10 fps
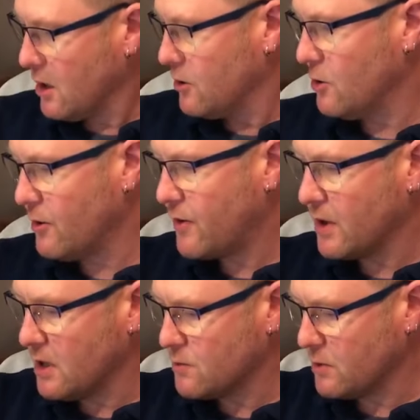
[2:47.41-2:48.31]
The other
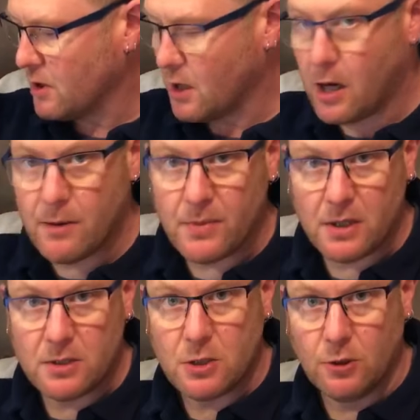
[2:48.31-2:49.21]
thing is with a line
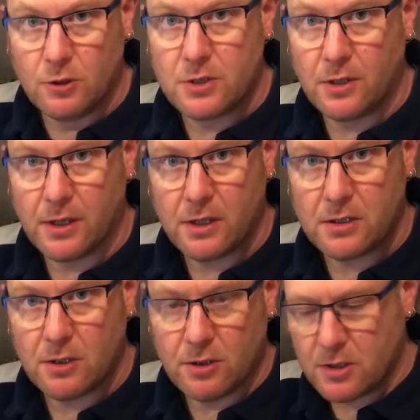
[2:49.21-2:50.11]
being taut on it,
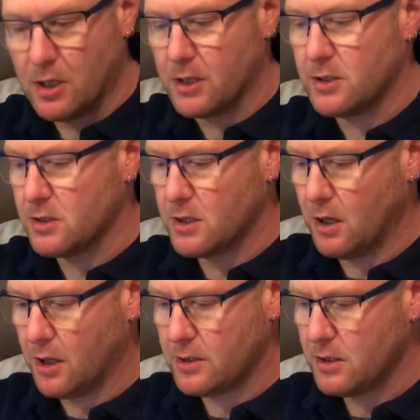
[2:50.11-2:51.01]
so it's nice and
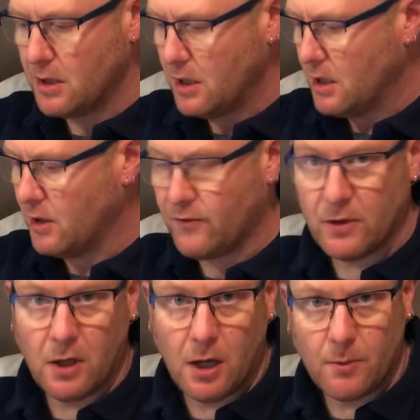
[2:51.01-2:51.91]
tight. If you're
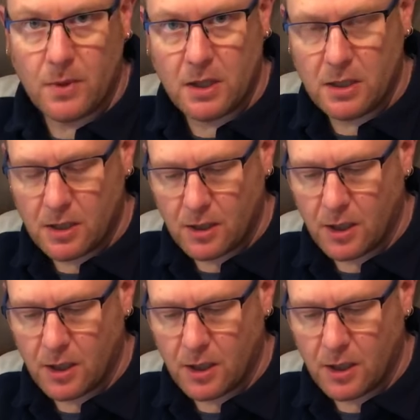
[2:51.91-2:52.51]
like me,